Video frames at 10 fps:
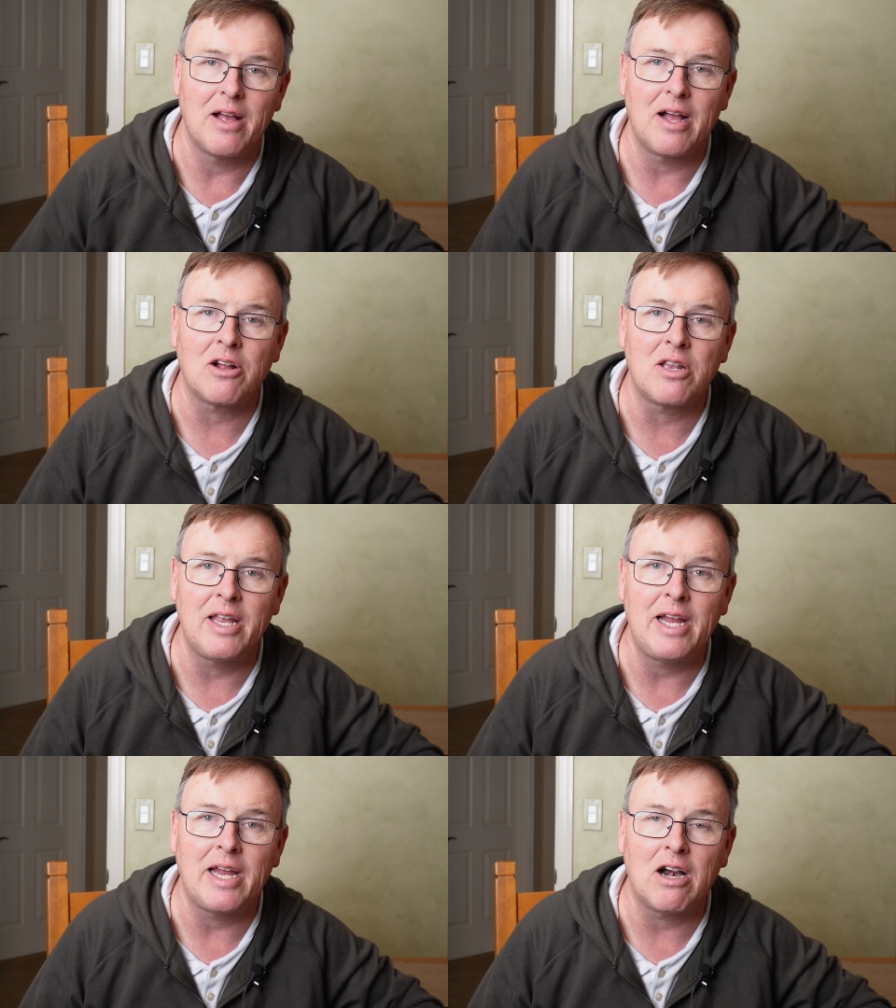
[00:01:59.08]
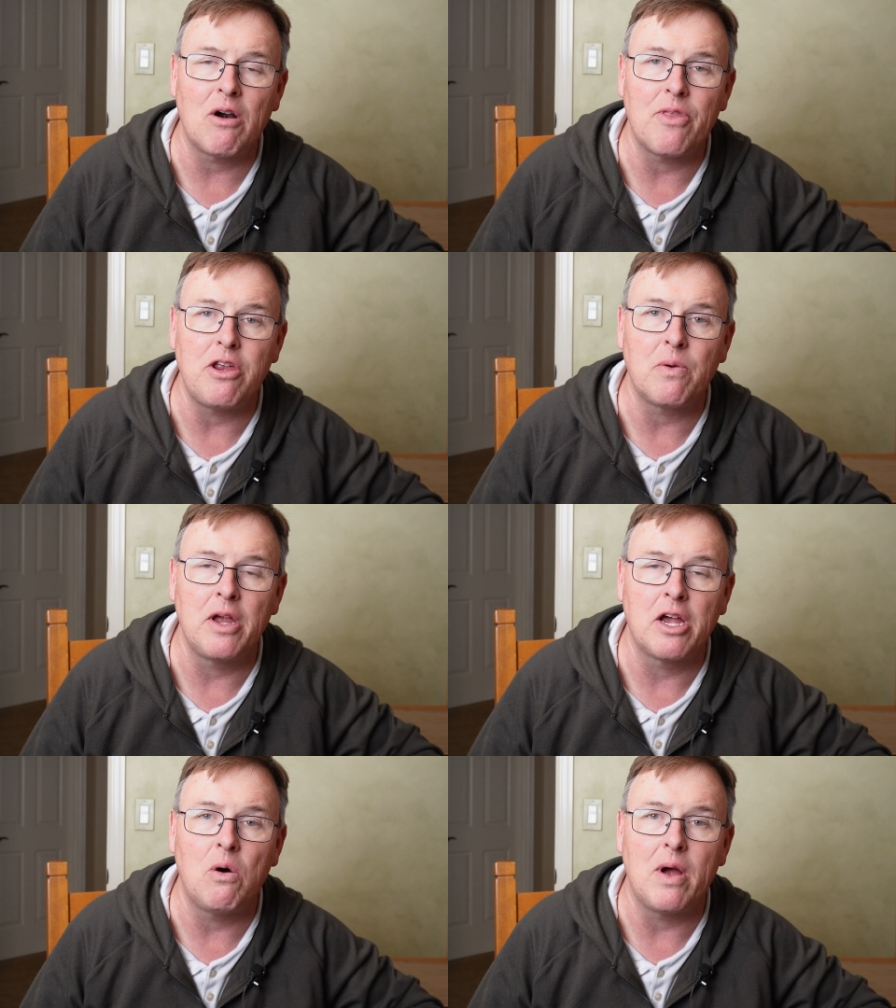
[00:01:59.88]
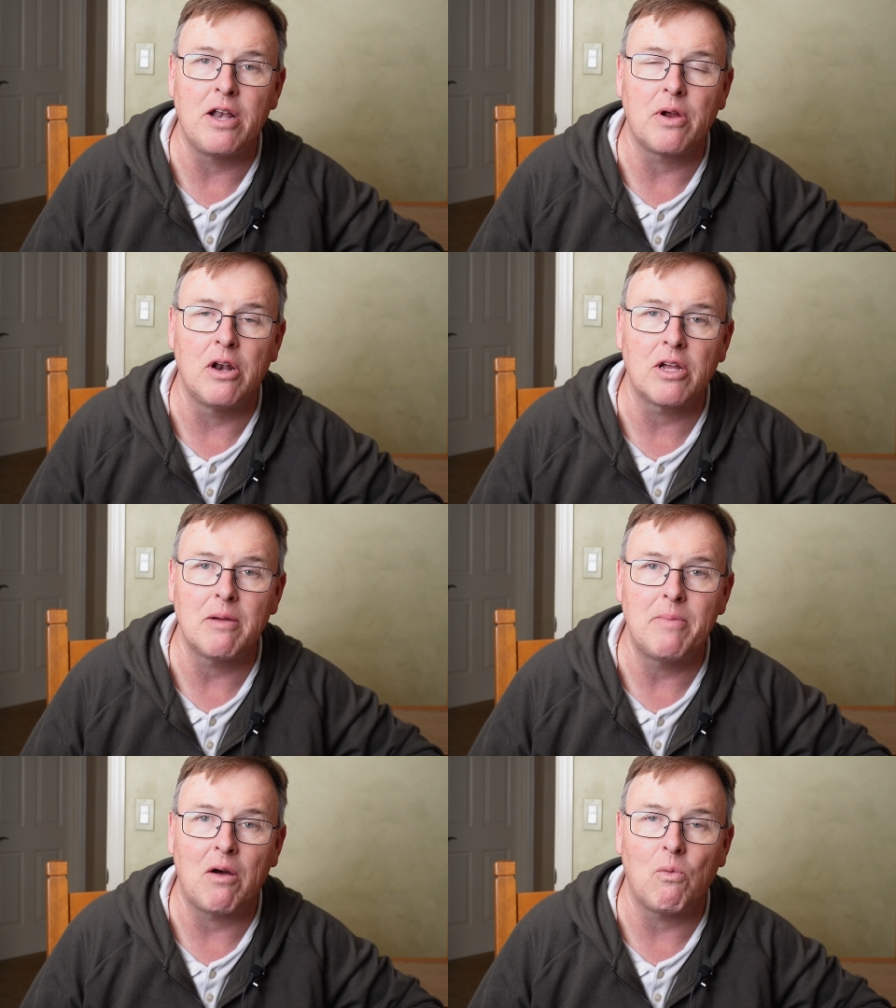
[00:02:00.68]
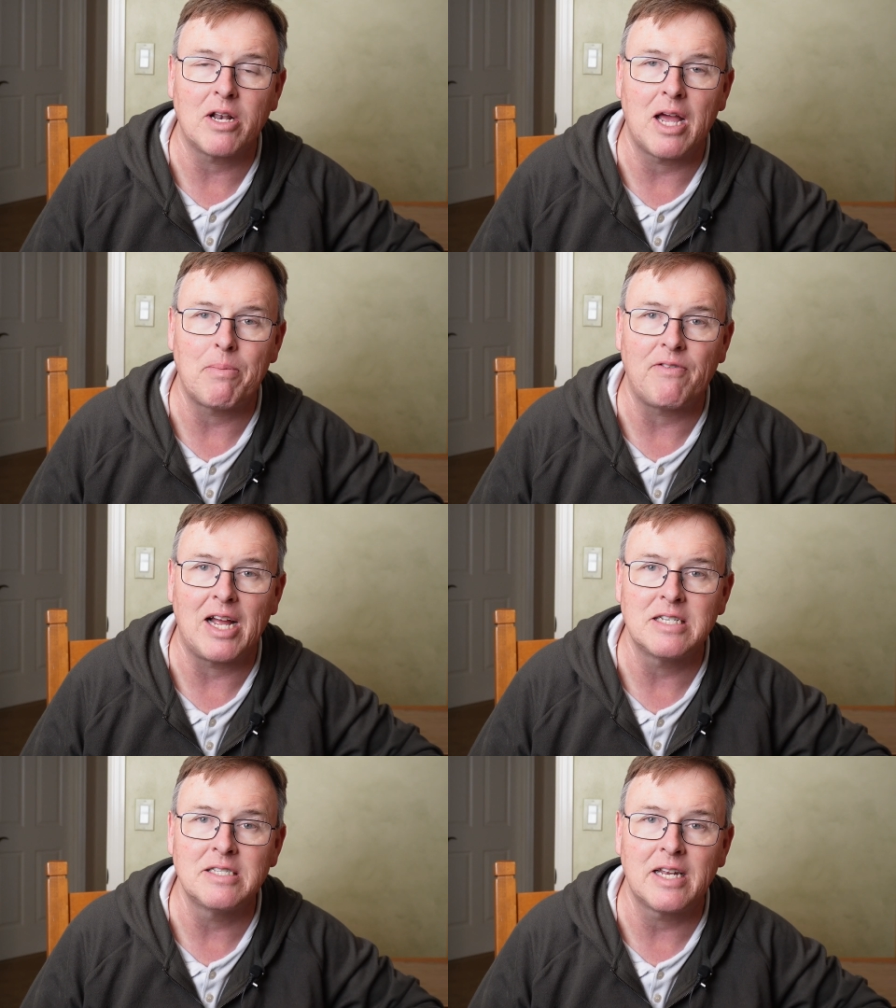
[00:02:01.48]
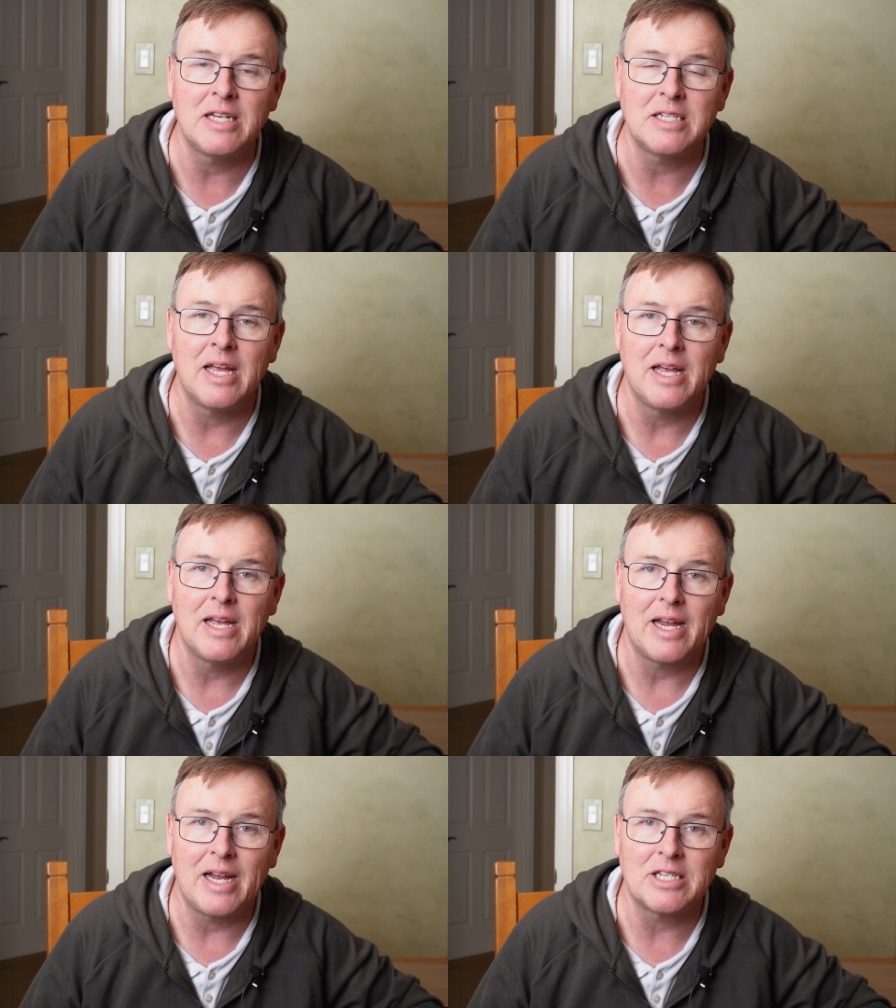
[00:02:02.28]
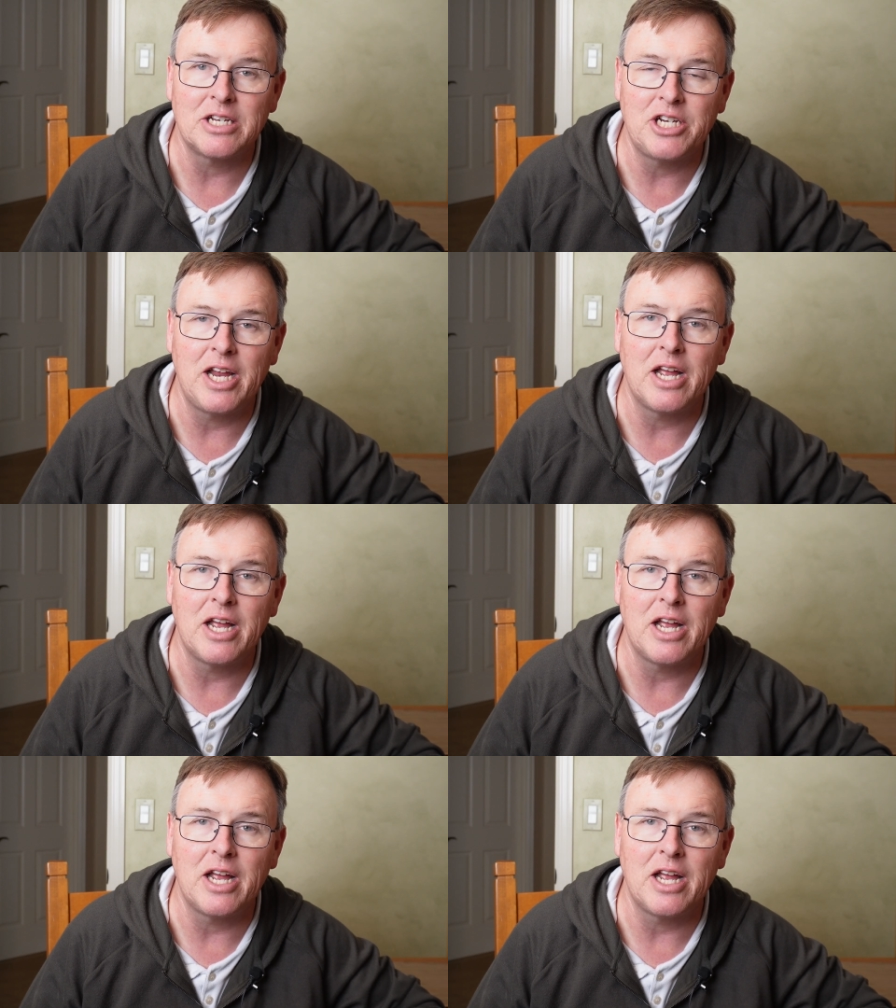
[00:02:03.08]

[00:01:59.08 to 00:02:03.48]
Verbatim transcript: a link here that you can go and you can look about what type of license it is. It's a G